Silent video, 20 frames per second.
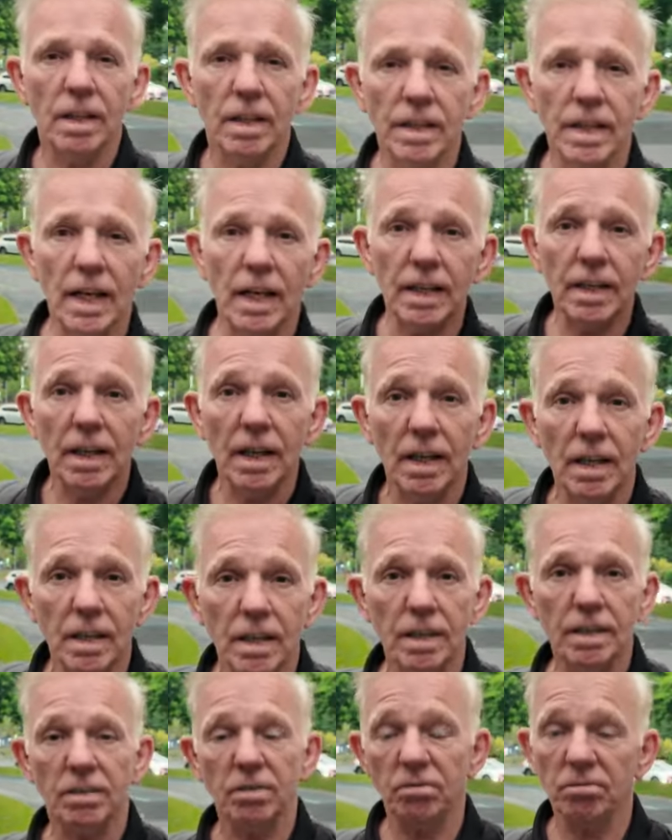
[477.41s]
than
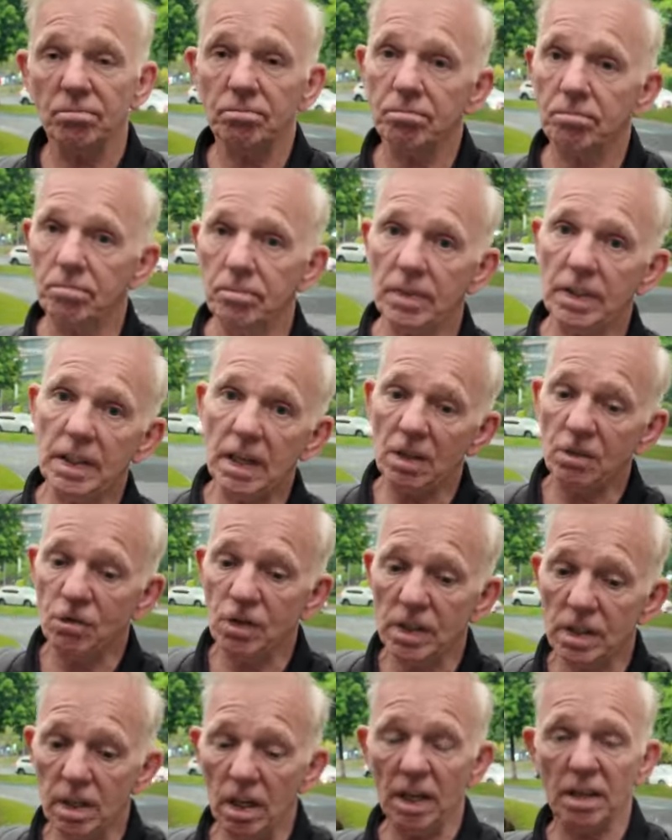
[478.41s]

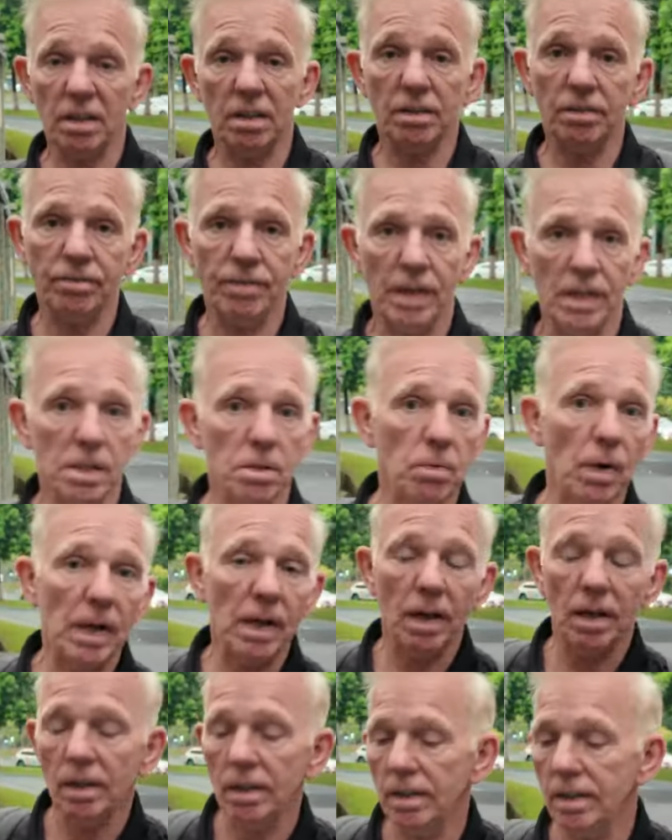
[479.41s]
countries like
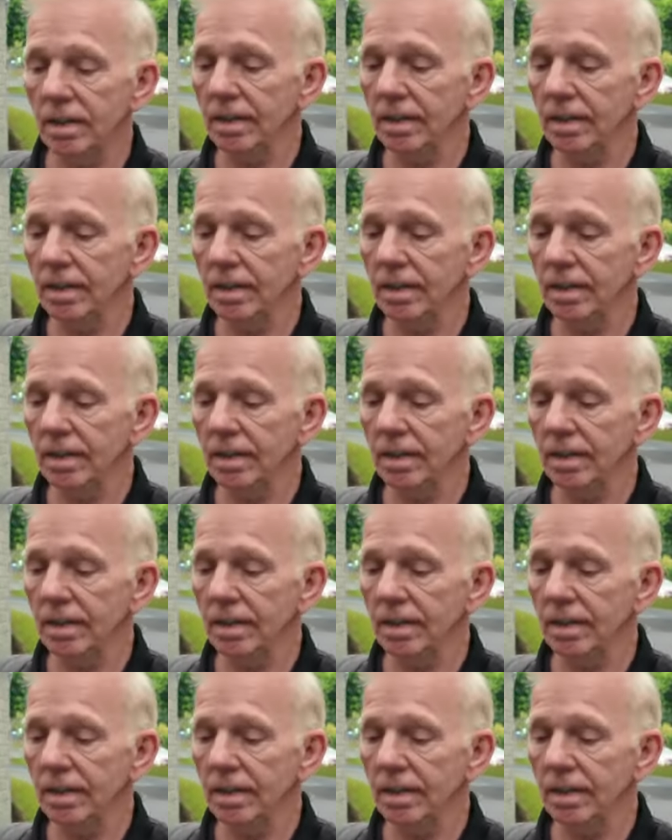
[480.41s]
Venezuela,